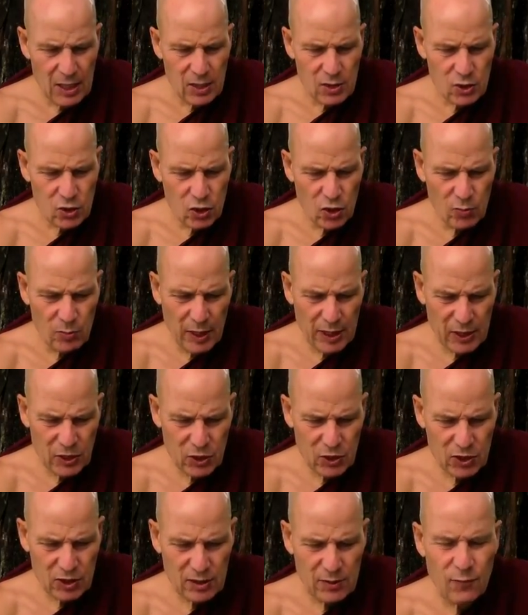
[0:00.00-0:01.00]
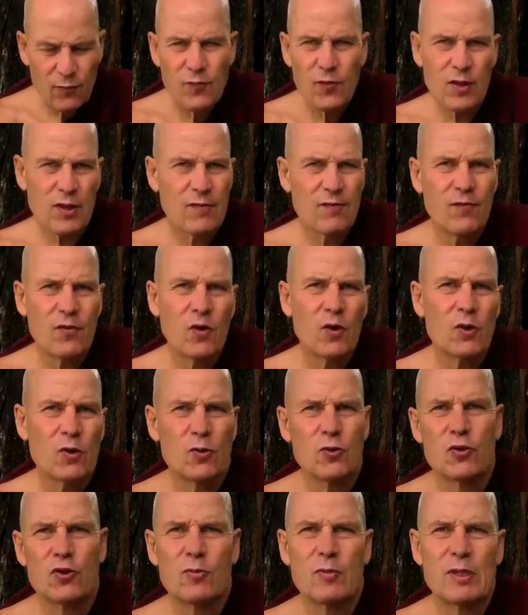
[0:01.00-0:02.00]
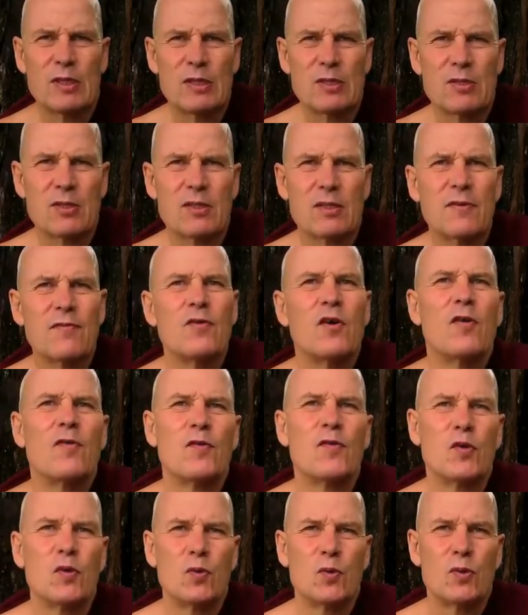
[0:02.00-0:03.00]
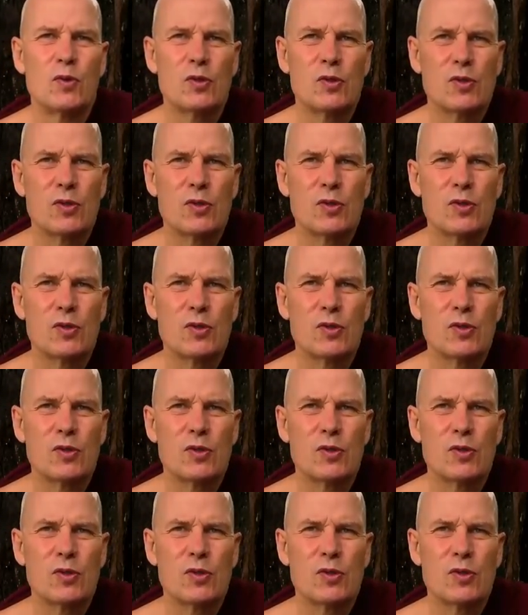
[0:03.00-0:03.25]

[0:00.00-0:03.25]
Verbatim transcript: So much for the 4 nutriments, the 4 fuels.